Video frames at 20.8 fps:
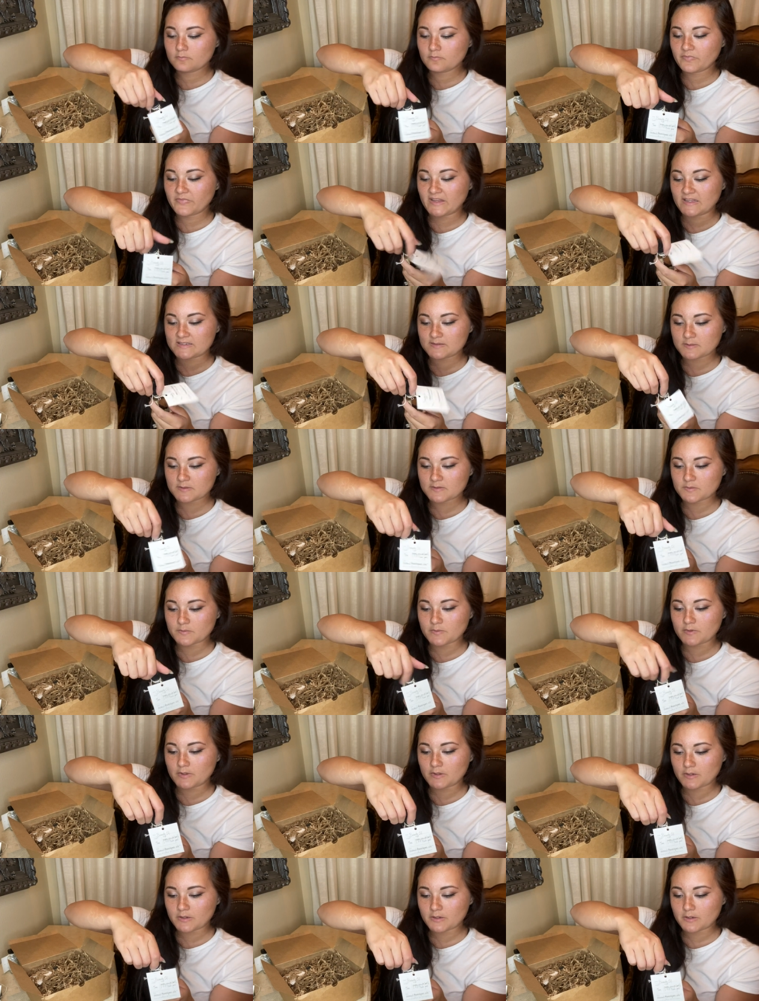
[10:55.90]
That smells
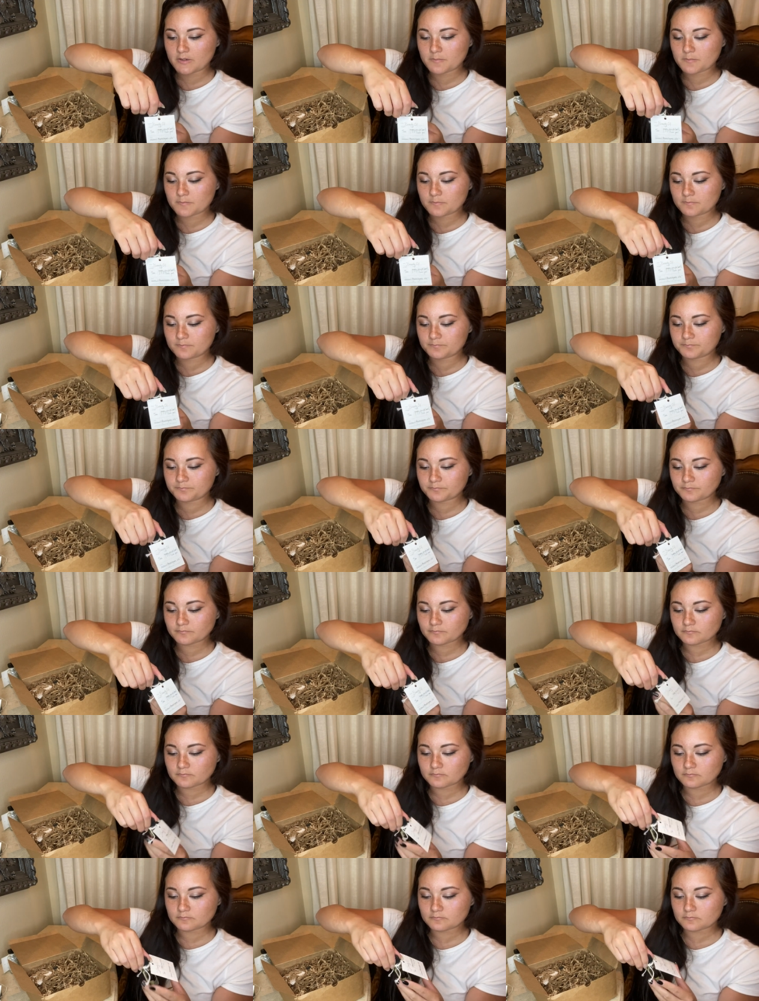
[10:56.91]
really good.
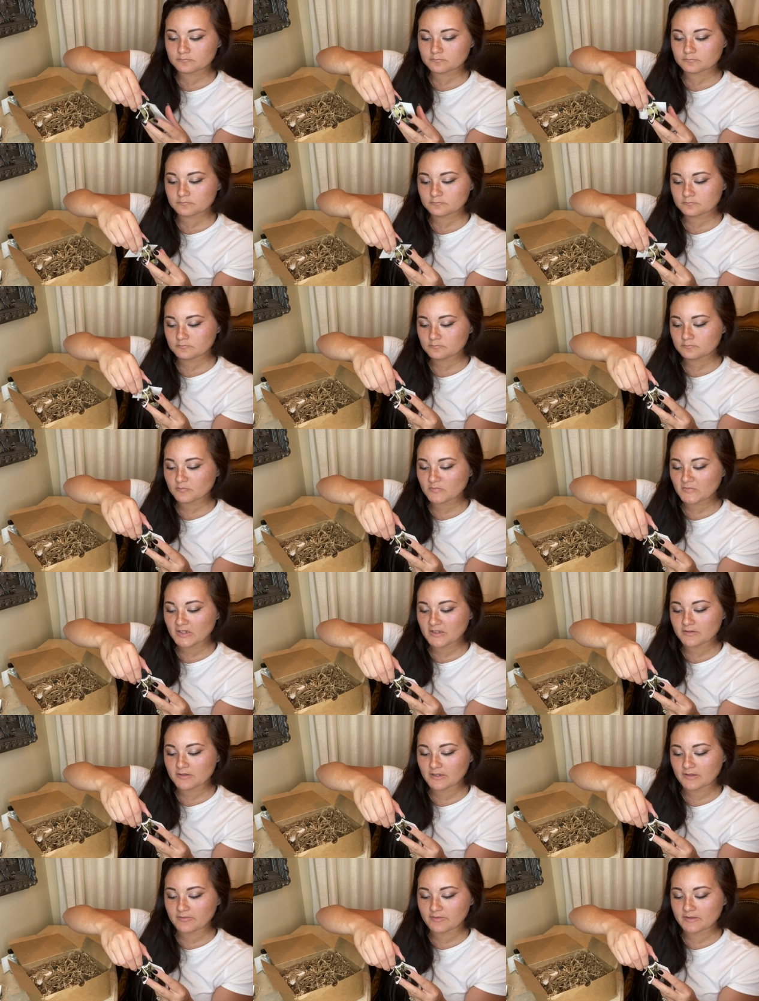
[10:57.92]
You
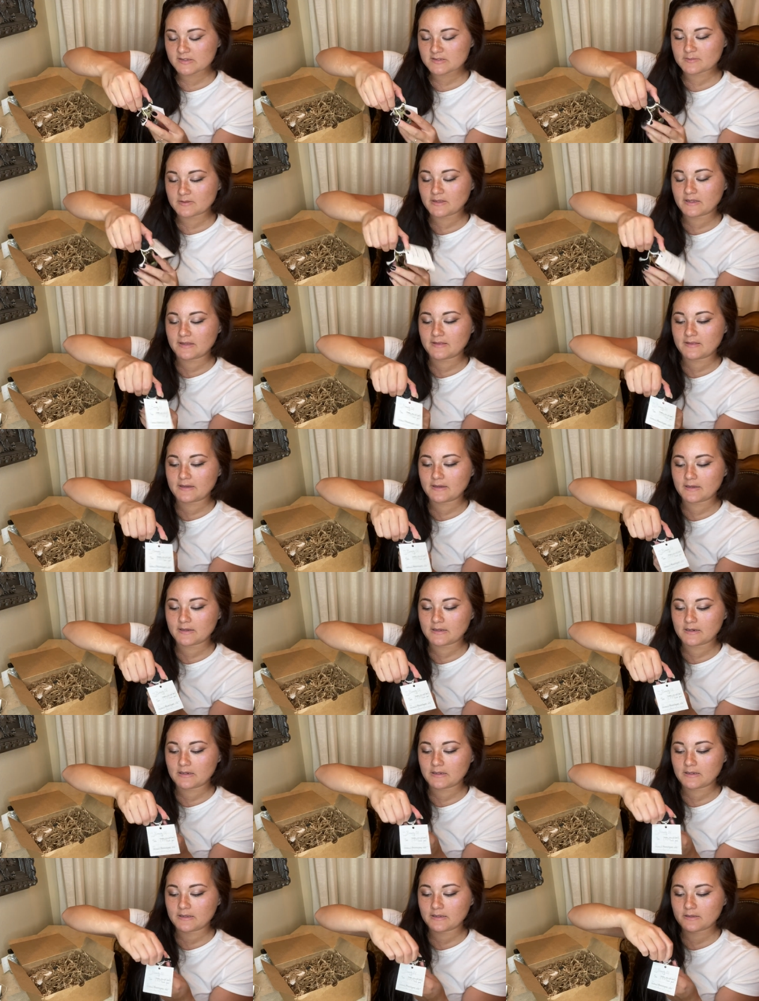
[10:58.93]
can definitely smell like that kind
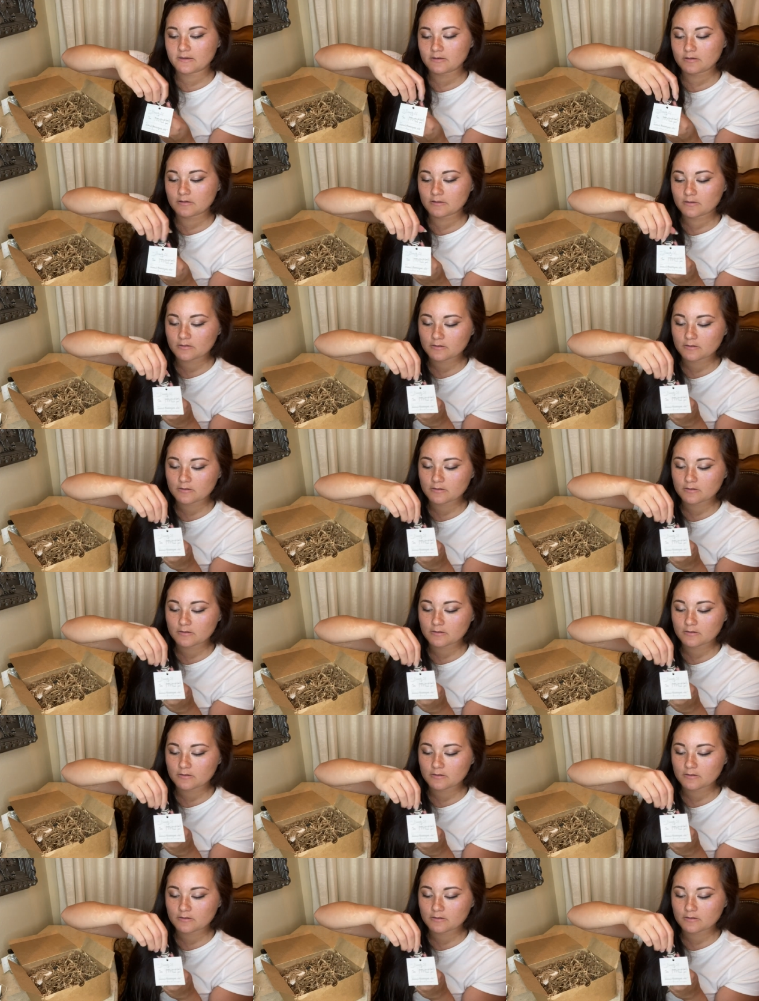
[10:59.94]
of like